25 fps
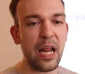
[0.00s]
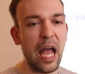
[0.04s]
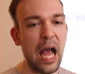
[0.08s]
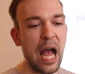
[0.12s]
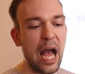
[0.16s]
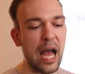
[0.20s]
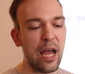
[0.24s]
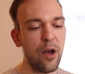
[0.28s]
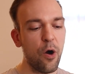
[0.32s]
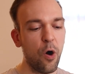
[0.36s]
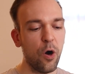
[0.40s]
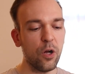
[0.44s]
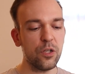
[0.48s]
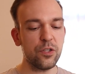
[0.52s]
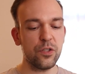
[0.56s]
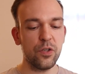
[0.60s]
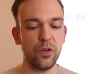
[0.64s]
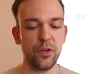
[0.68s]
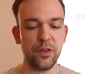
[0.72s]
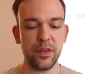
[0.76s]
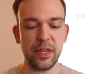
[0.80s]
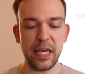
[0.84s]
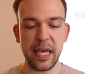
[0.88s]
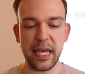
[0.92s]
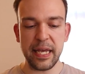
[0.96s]
I also
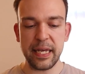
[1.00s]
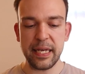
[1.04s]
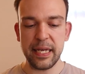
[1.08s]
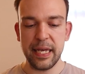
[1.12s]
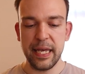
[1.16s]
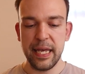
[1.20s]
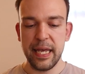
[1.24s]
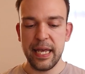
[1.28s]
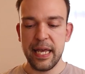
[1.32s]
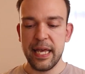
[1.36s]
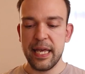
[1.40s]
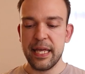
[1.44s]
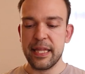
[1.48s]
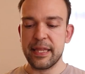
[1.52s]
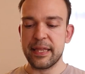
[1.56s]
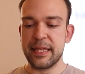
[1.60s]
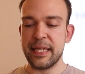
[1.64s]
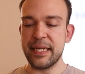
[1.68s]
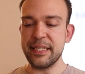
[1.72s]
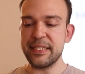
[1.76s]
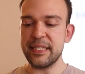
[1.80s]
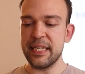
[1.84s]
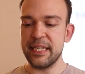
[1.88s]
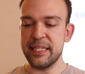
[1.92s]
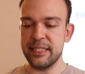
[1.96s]
think
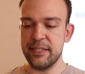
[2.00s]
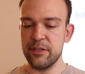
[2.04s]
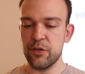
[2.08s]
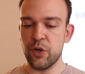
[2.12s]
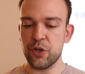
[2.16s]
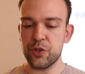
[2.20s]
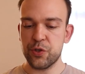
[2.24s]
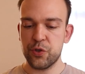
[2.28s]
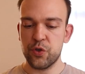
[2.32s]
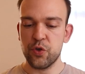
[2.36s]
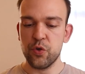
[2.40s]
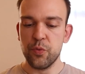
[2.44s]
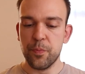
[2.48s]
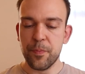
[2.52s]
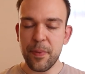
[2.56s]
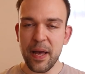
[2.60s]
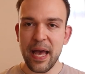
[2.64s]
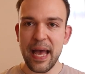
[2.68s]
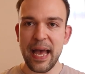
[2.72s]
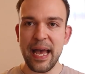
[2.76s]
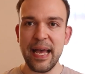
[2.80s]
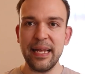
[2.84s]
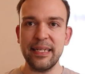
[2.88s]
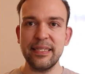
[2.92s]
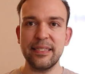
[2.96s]
this is not too
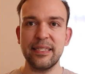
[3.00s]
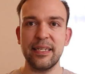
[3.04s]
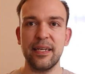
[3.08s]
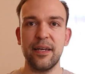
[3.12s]
bad.